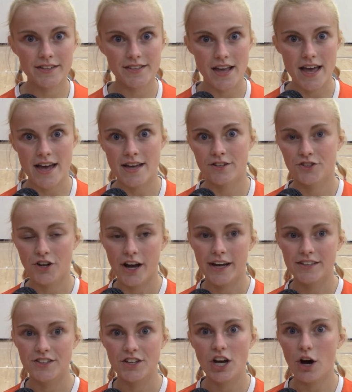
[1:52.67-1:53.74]
and trying
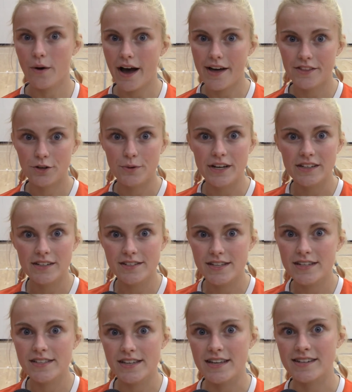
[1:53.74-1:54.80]
to go at their
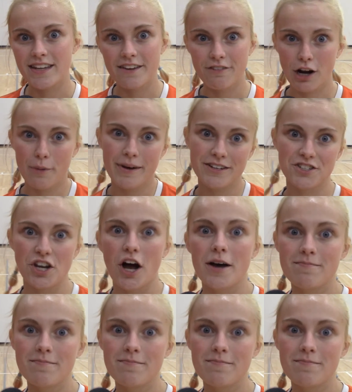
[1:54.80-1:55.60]
weaknesses and give it our best shot.